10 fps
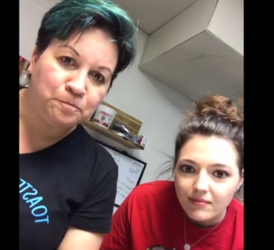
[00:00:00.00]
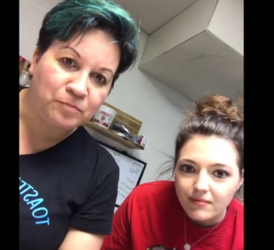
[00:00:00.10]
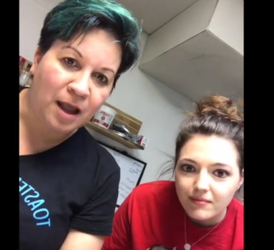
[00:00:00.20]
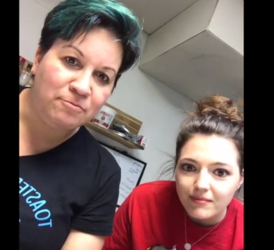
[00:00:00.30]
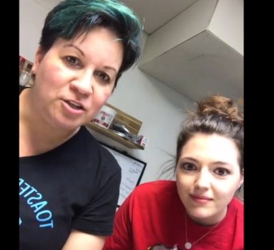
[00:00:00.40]

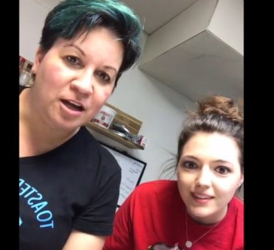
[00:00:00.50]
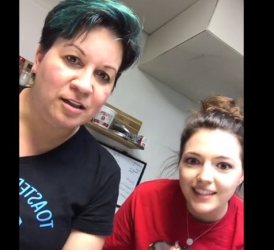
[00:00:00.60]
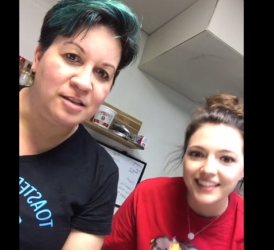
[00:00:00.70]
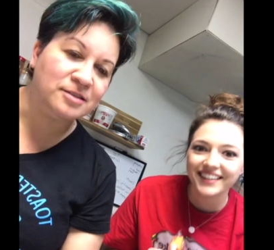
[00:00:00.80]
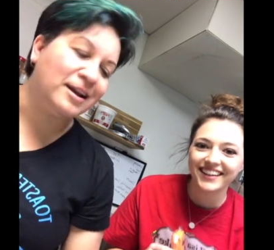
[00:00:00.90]
Speaker 1: I'm
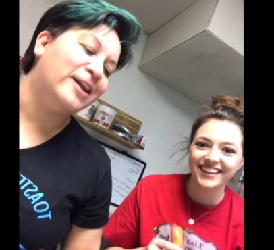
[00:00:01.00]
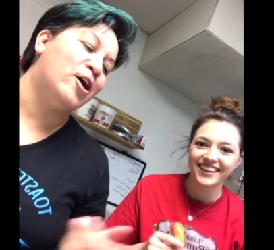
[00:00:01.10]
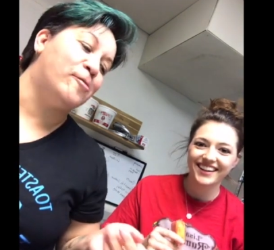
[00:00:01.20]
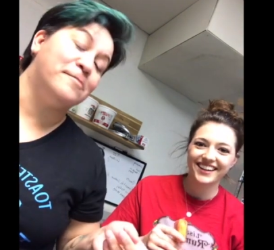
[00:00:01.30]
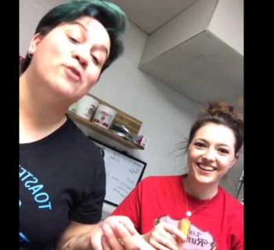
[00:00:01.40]
jealous. I
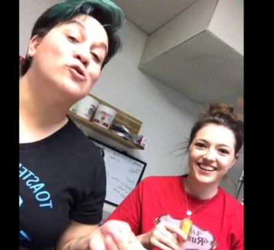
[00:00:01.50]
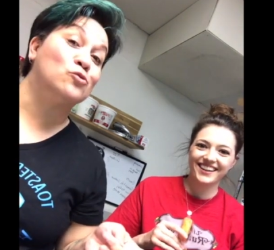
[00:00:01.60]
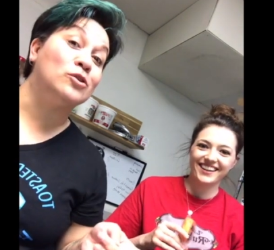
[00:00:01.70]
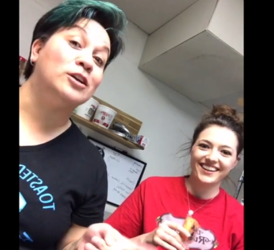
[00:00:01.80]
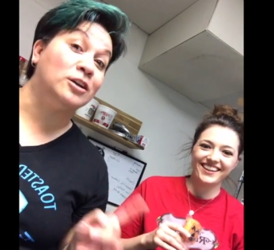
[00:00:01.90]
know. It was
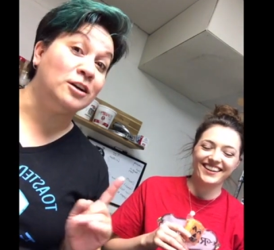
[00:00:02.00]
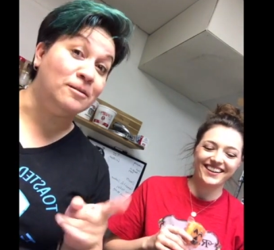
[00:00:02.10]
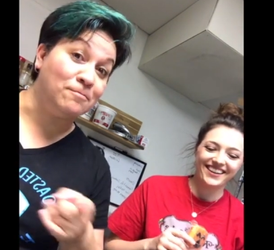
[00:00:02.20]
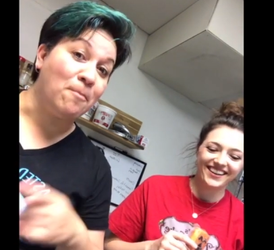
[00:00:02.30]
really good.